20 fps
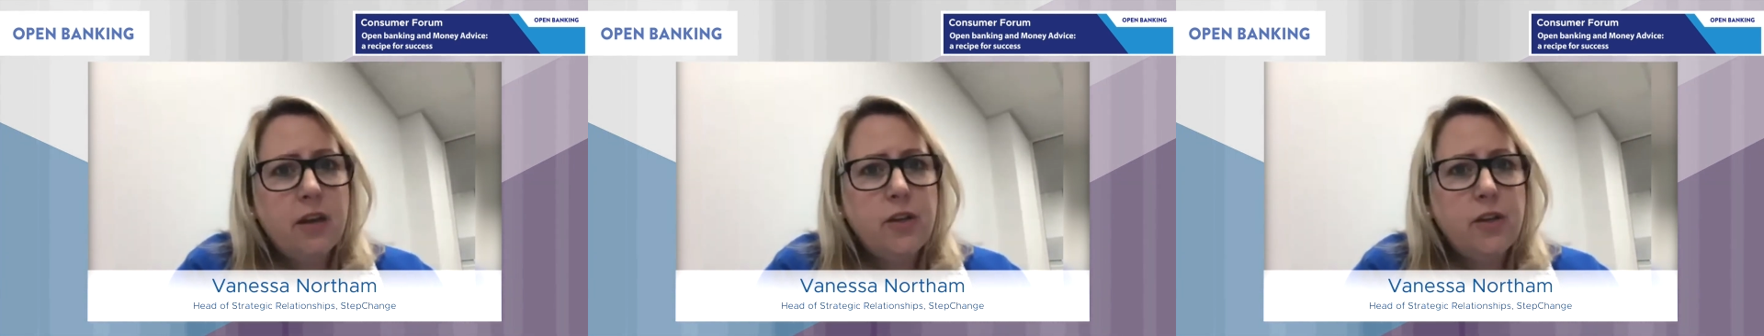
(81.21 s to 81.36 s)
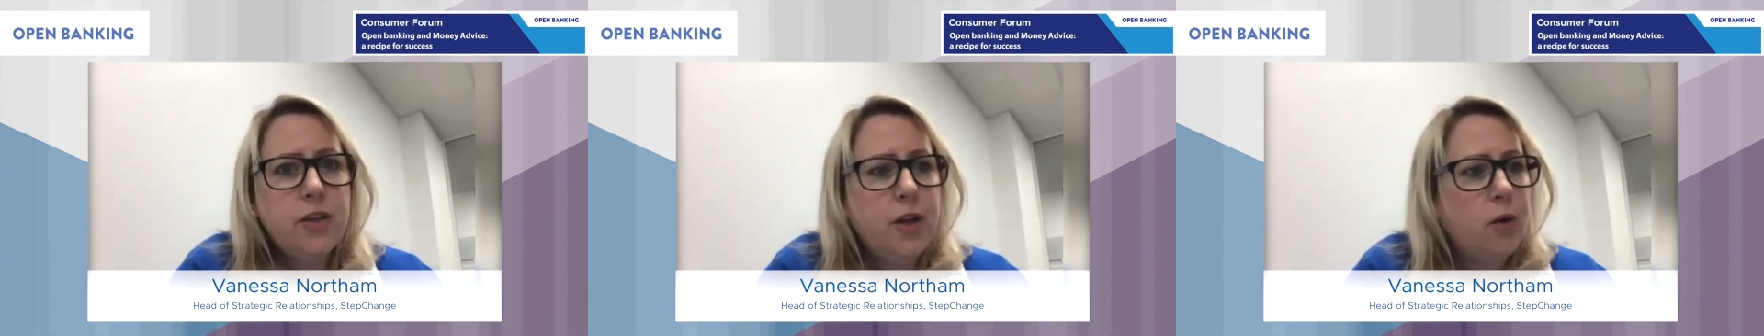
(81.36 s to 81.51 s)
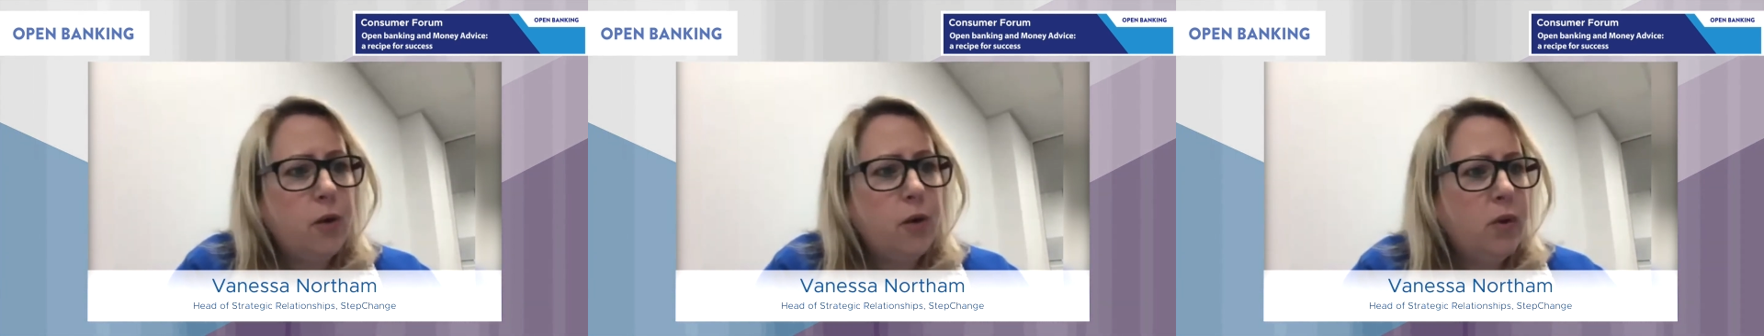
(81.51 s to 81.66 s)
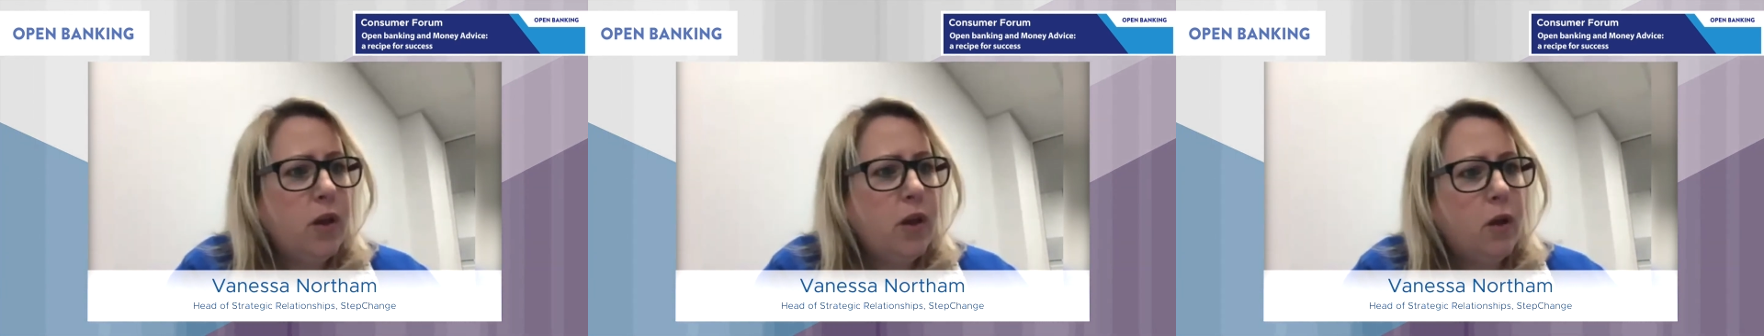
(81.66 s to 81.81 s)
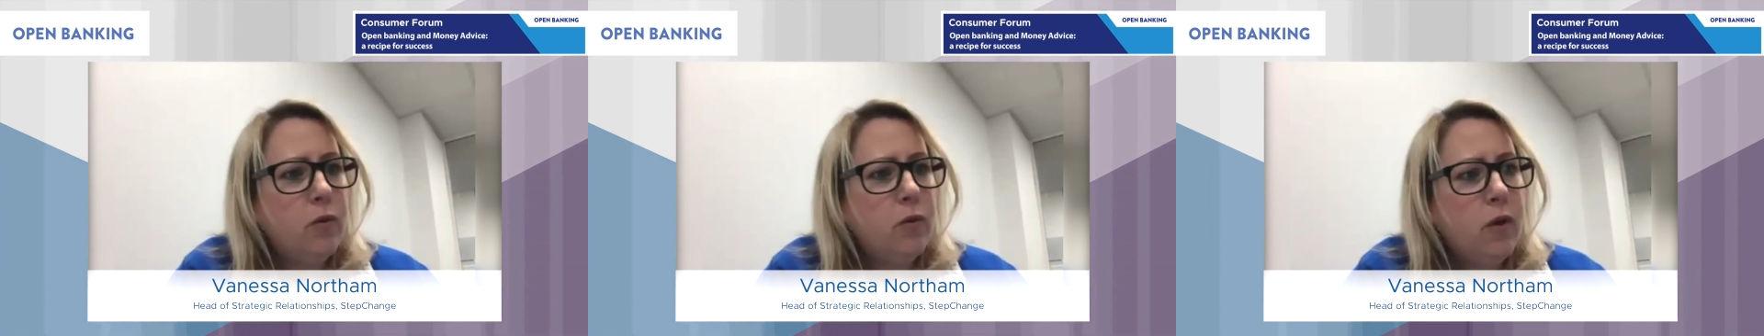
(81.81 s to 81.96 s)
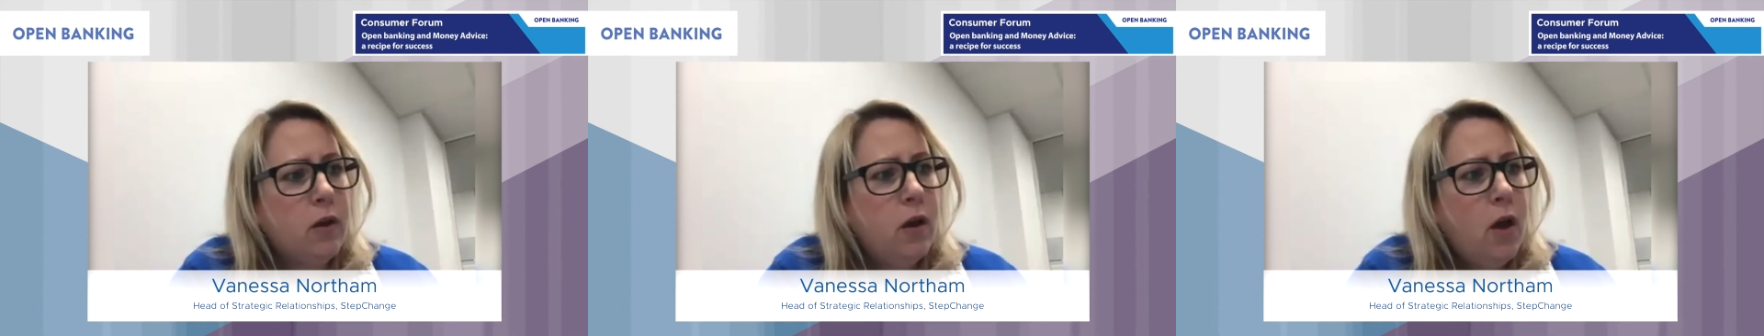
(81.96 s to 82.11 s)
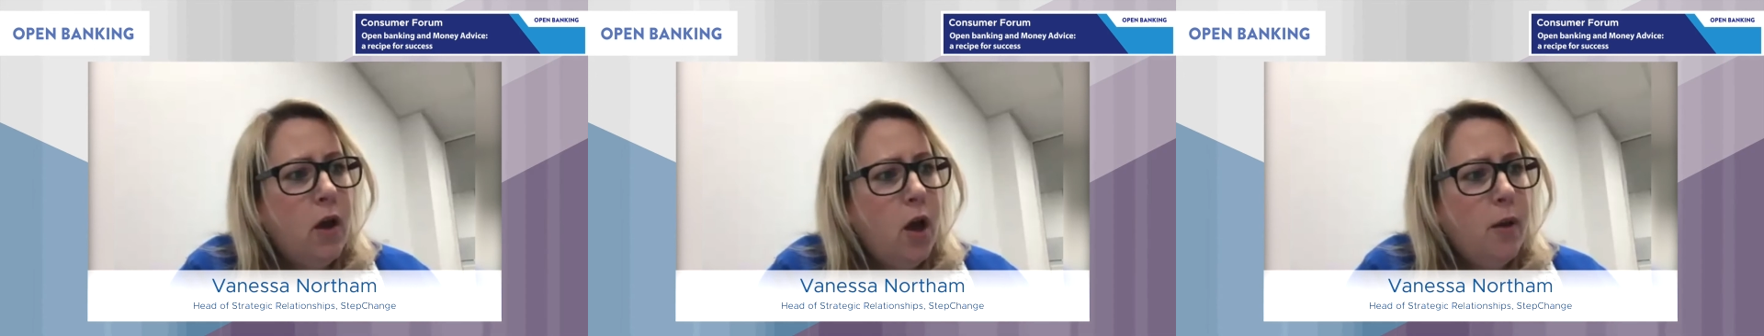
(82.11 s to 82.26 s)
You know, we know
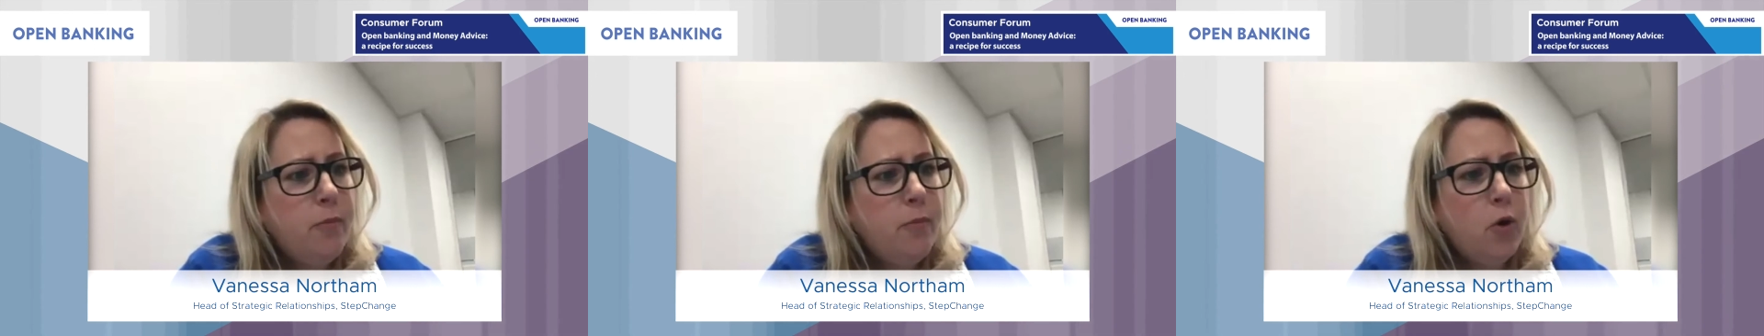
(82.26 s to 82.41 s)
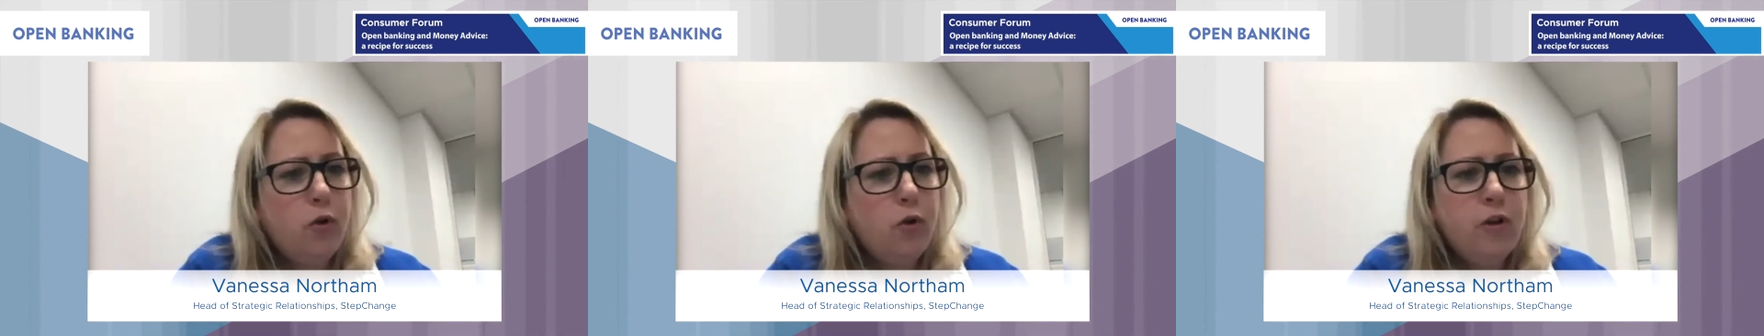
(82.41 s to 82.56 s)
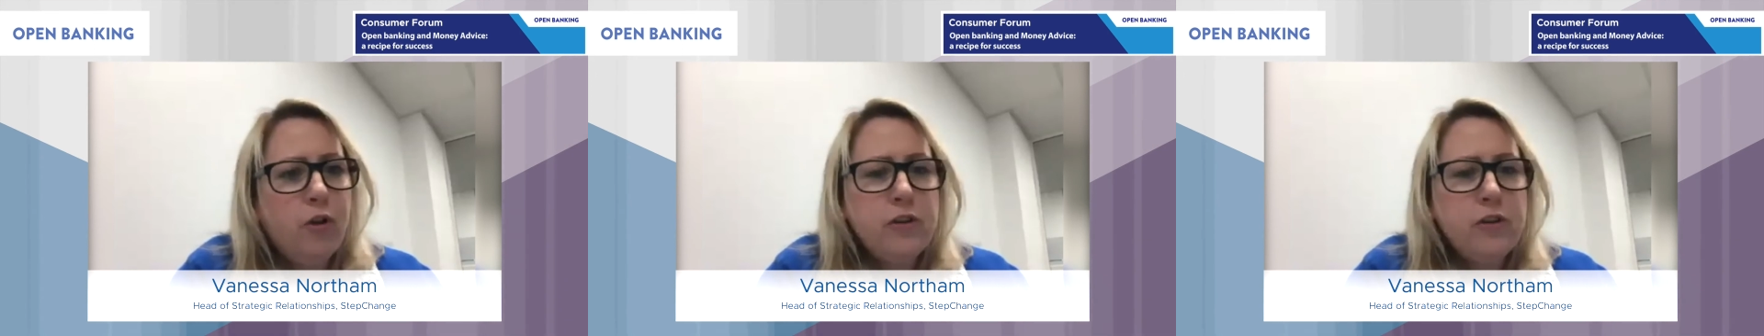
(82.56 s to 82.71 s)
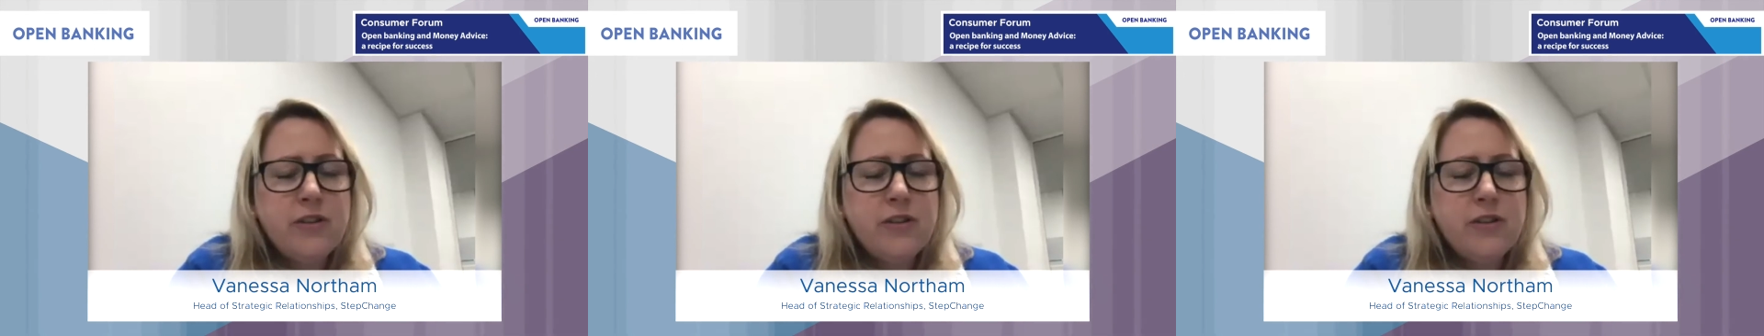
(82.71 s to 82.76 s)
that bureau